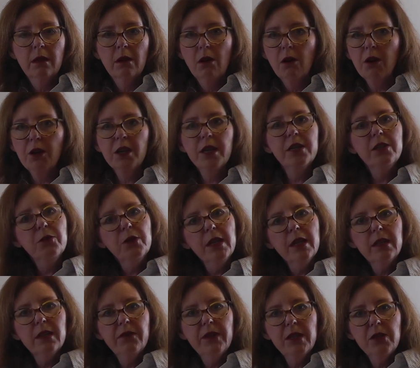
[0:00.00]
Or you could do it
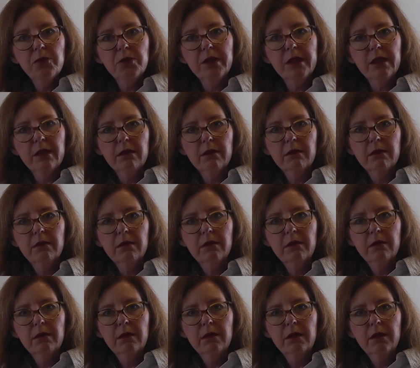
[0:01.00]
individually.
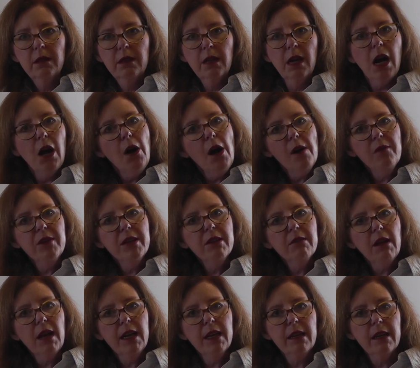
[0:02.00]
However you
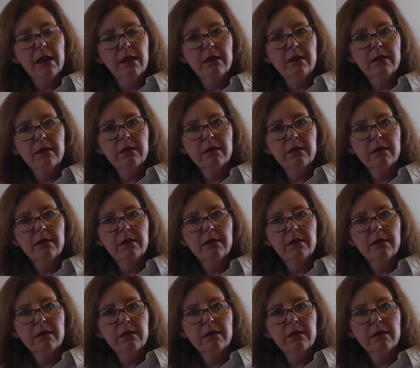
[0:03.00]
like it.